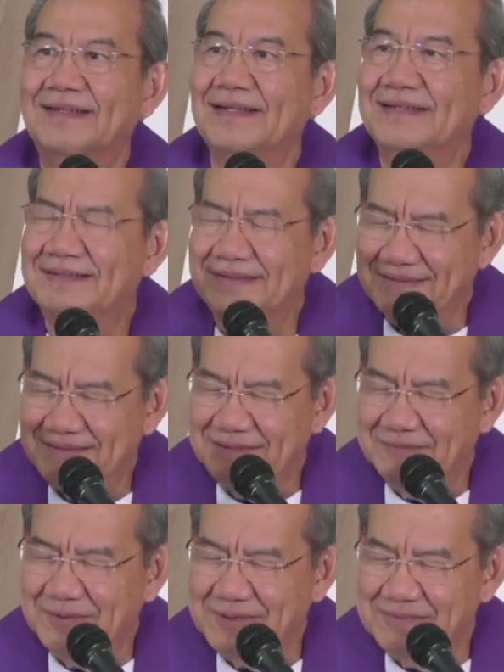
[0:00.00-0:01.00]
here's the
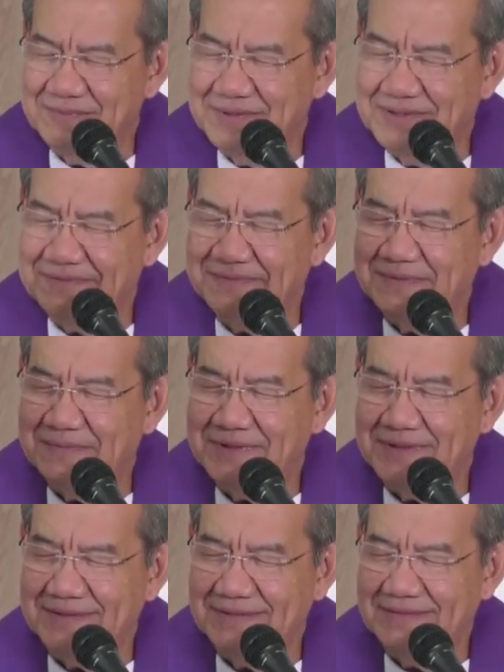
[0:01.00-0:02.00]
most beautiful word
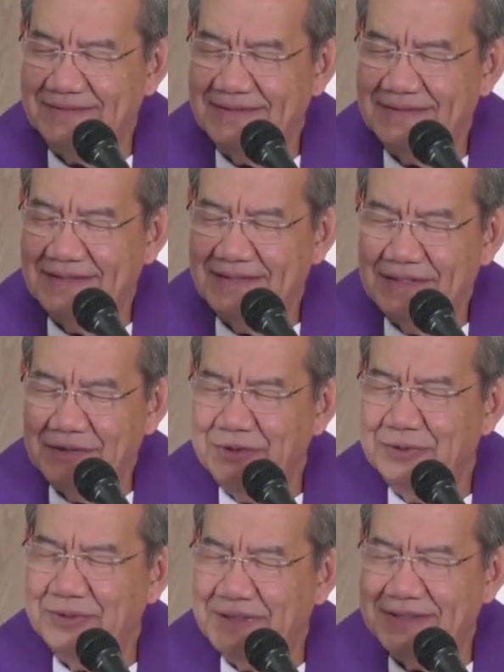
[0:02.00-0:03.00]

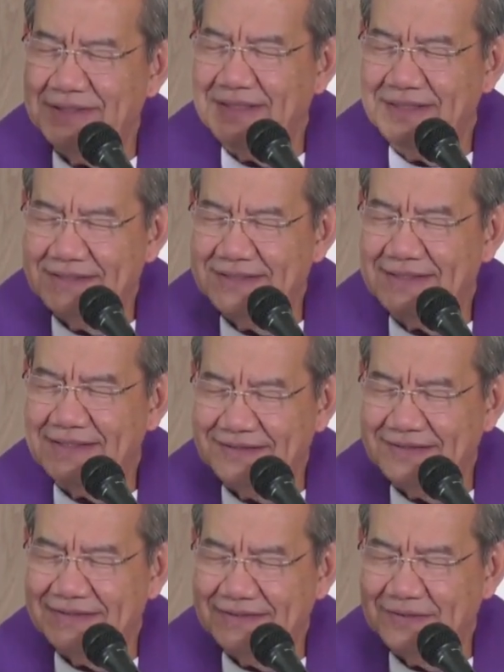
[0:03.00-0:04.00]
you and I can
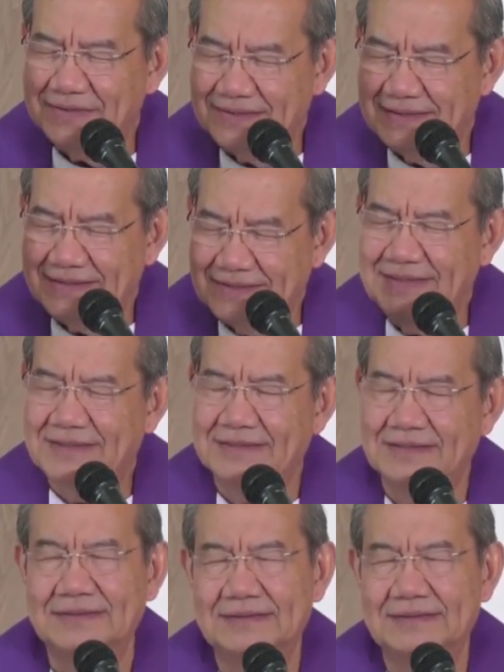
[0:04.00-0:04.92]
hear,